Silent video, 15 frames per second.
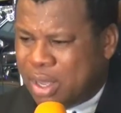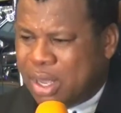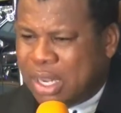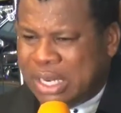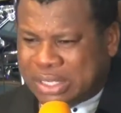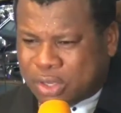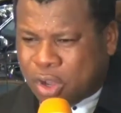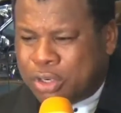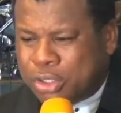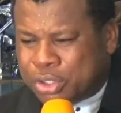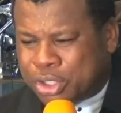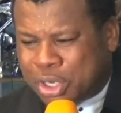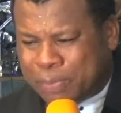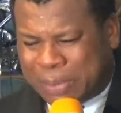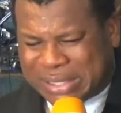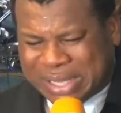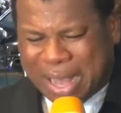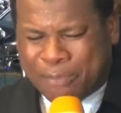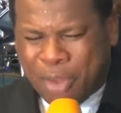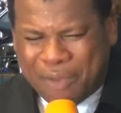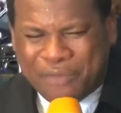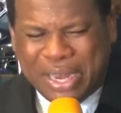Let's call you to church. Pastor, I'm
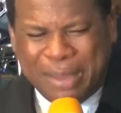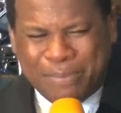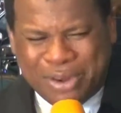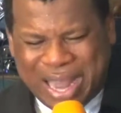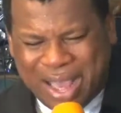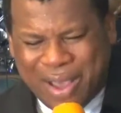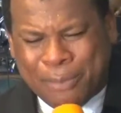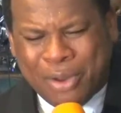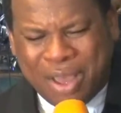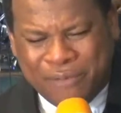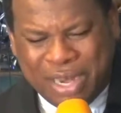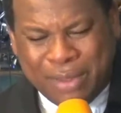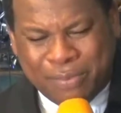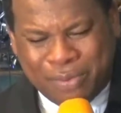not available now. I'm not available.